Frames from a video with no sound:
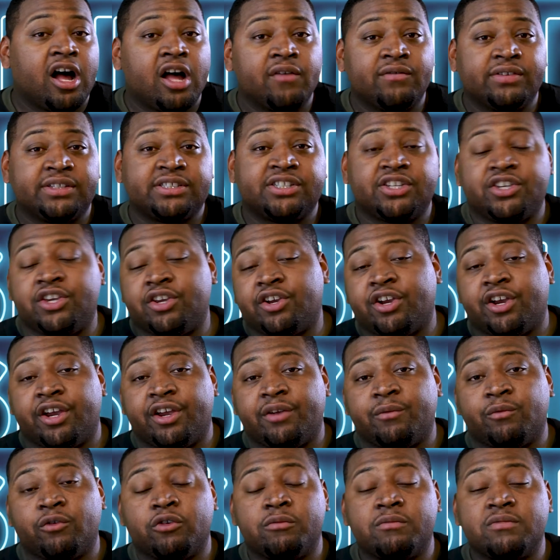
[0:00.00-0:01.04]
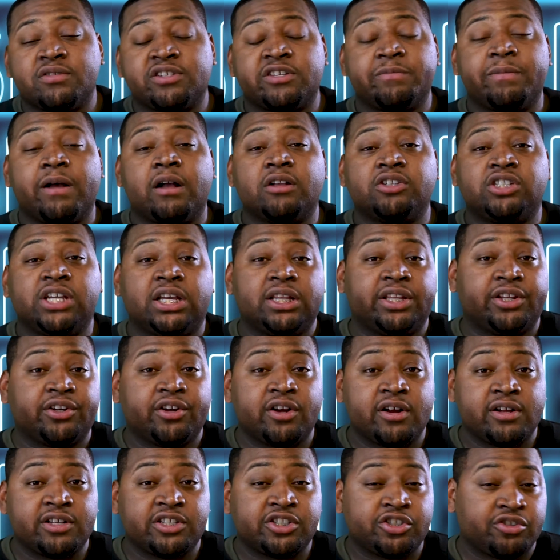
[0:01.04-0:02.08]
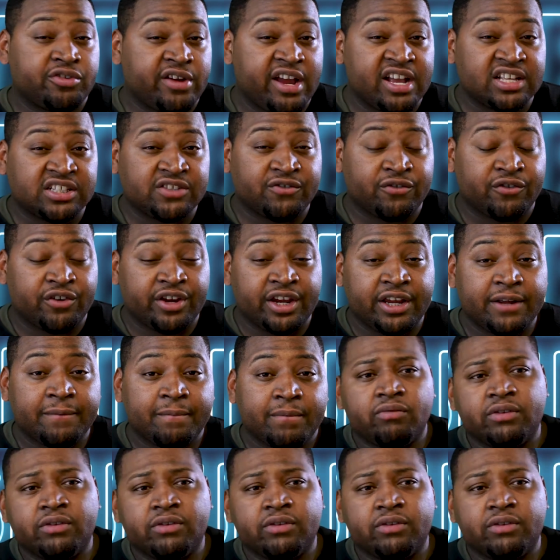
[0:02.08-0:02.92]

obviously, you're hearing rumors about Jalen Hurts transferring.